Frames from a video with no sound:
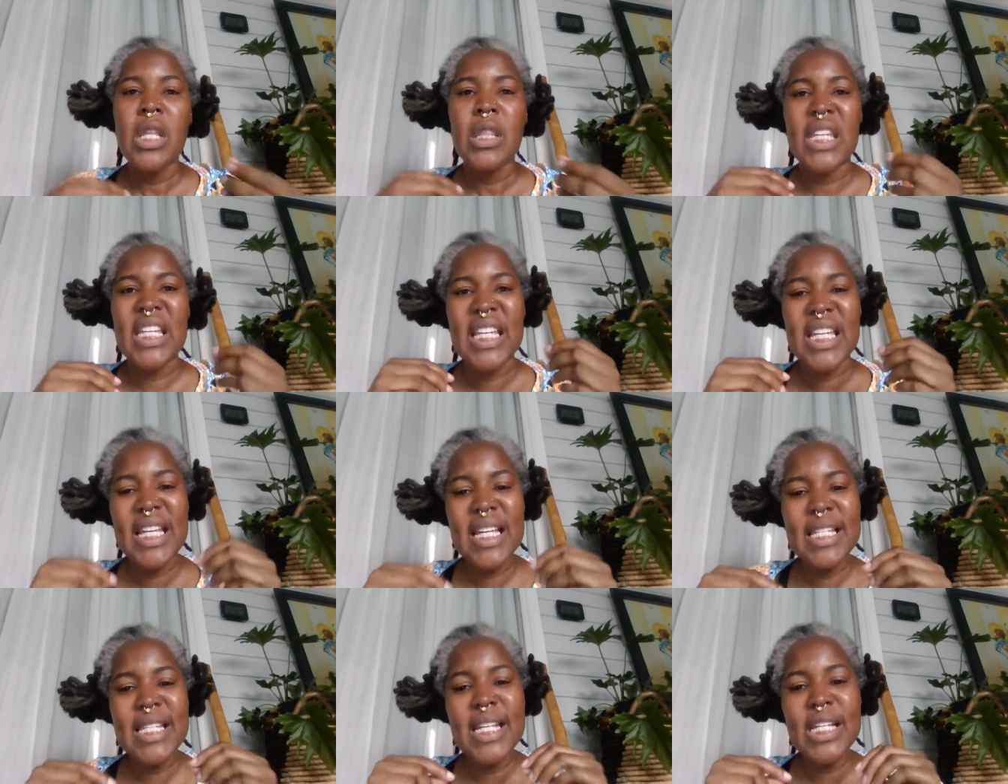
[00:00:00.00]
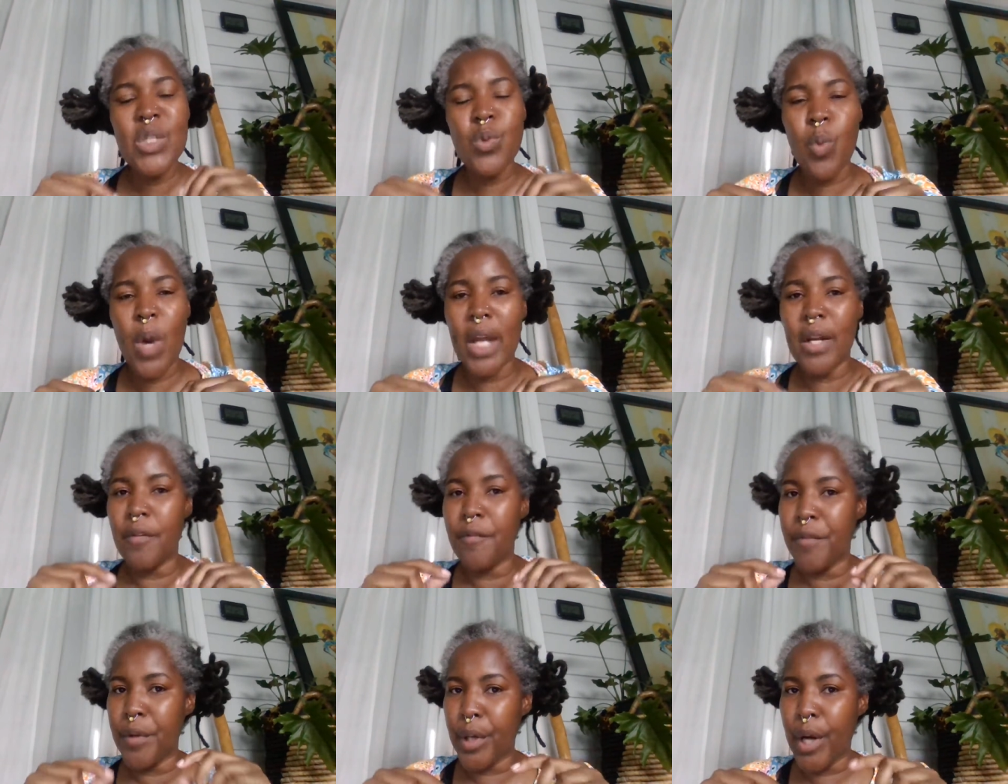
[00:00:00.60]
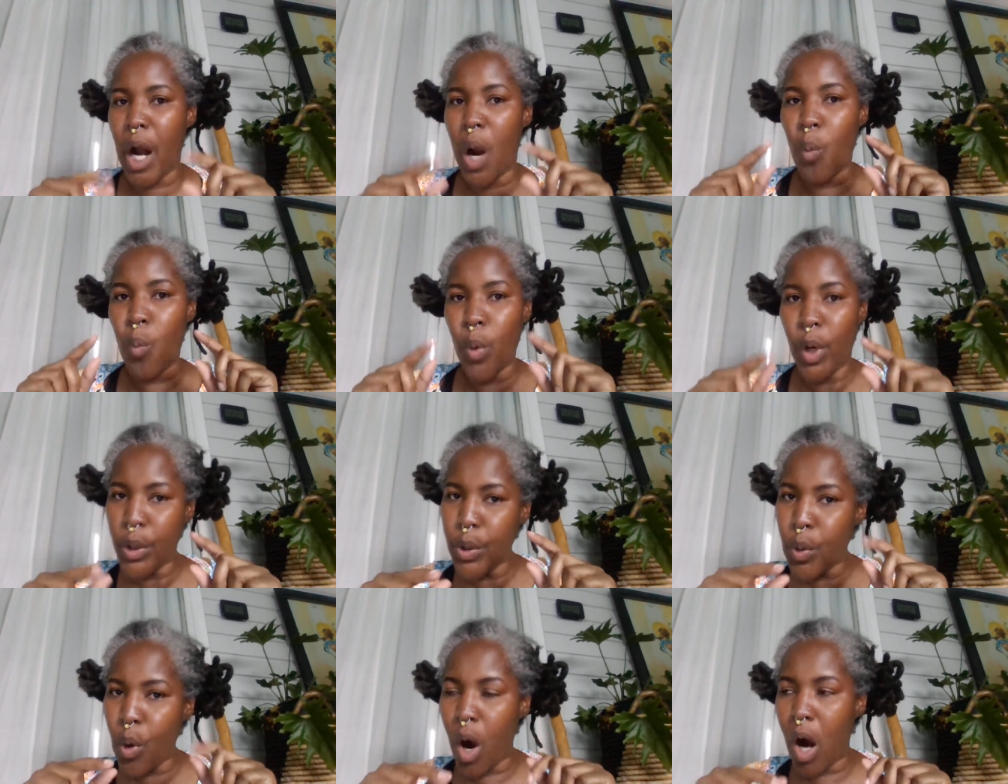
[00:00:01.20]
The easiest way to figure out
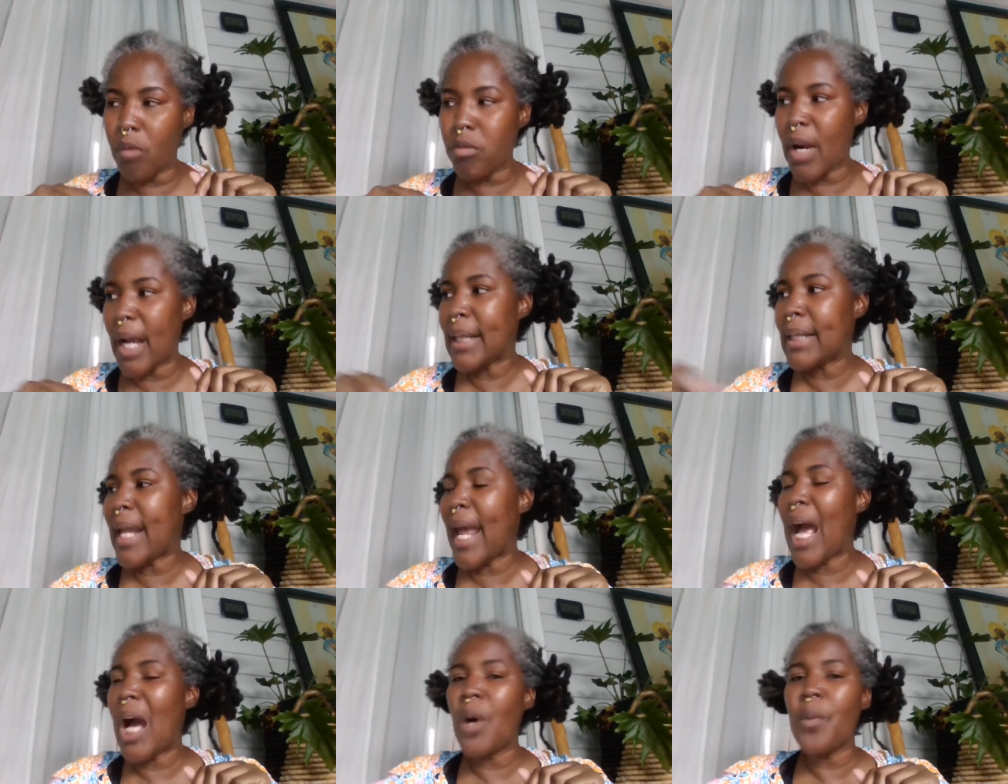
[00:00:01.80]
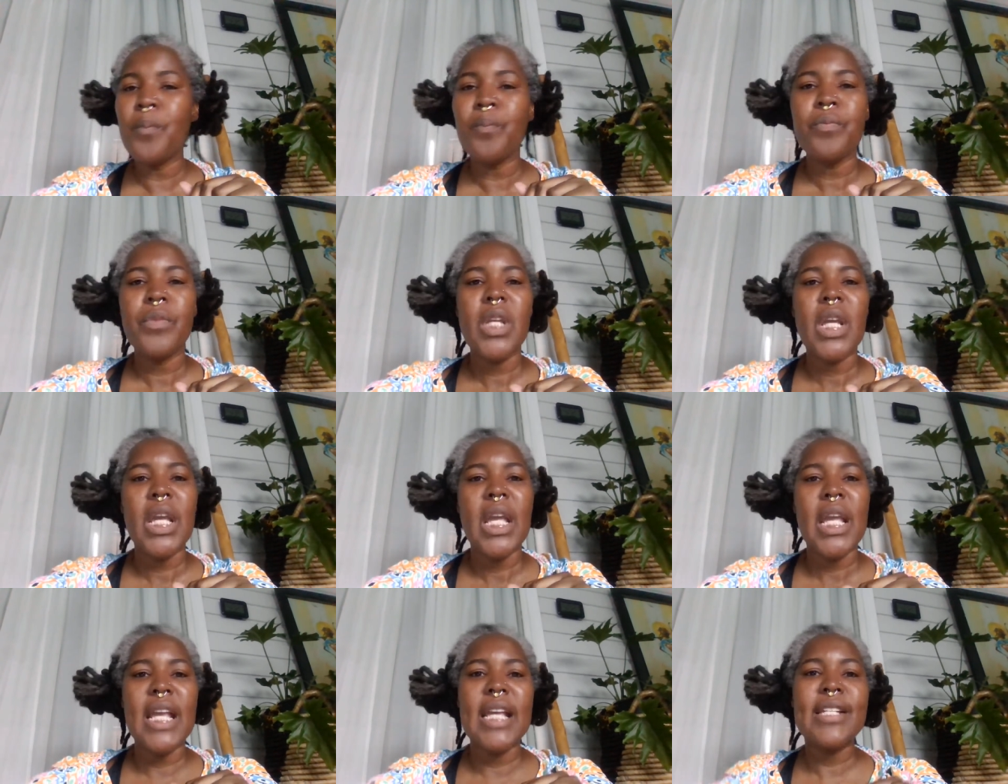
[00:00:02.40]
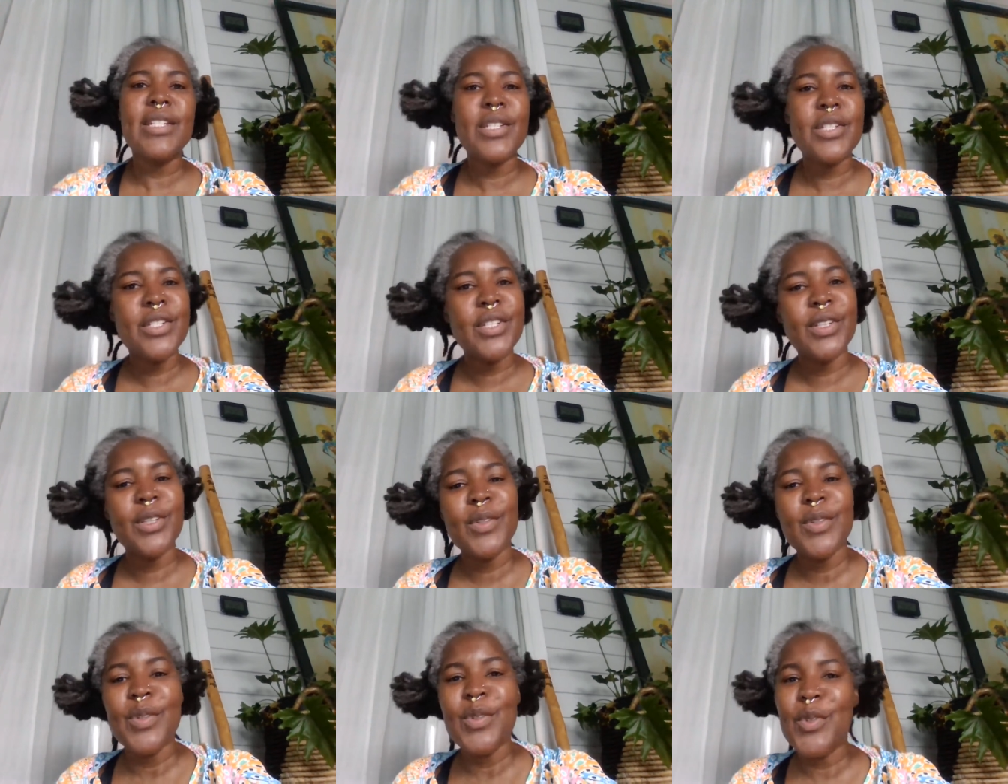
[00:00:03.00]
where you are right now is
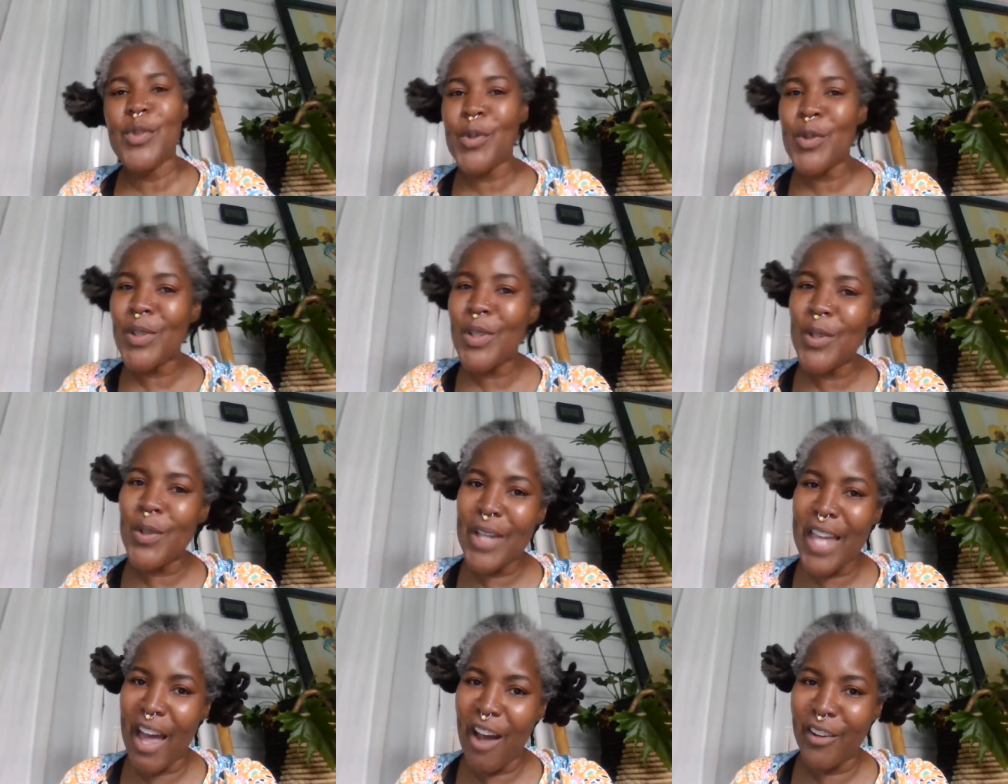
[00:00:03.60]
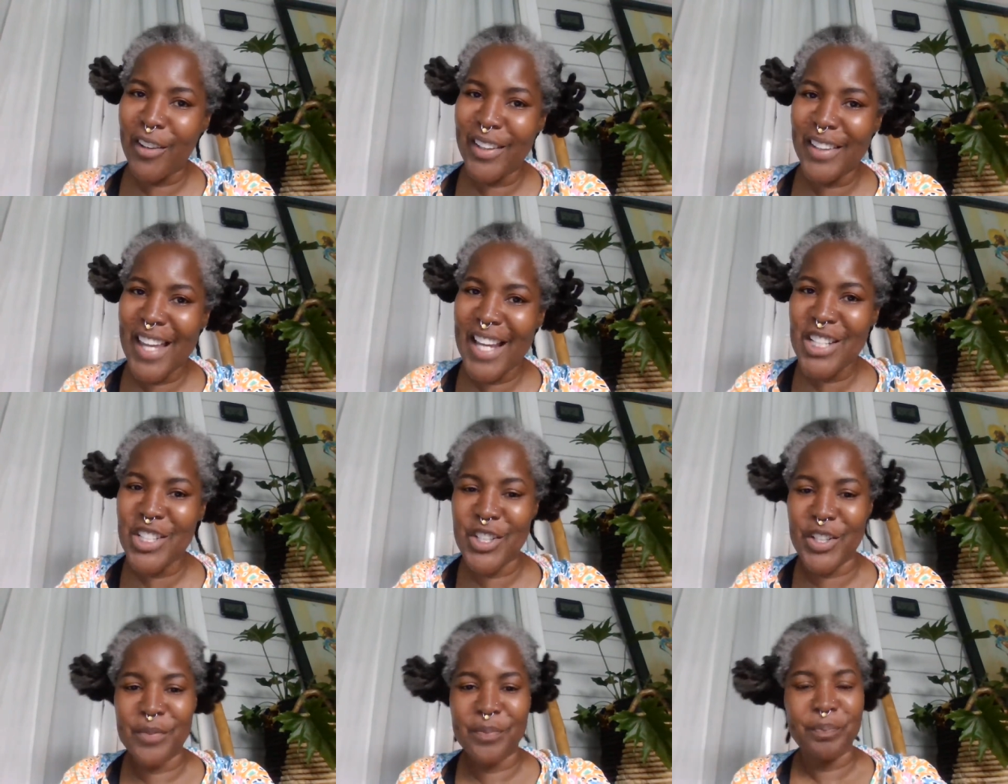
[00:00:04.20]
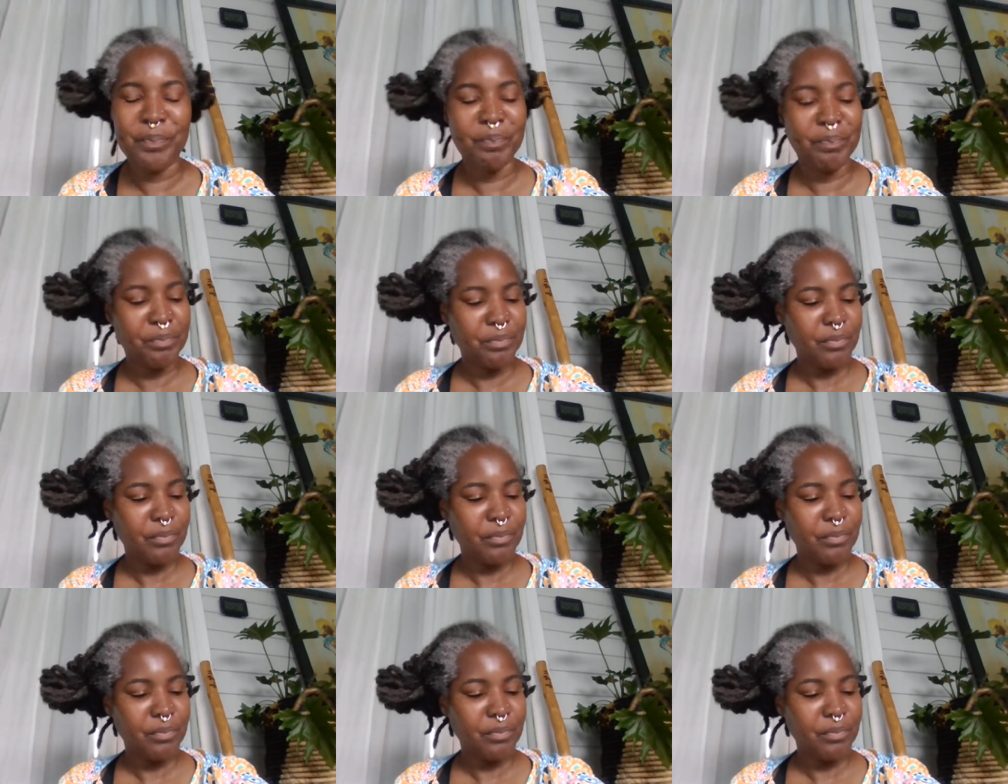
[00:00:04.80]
to do a little calculation.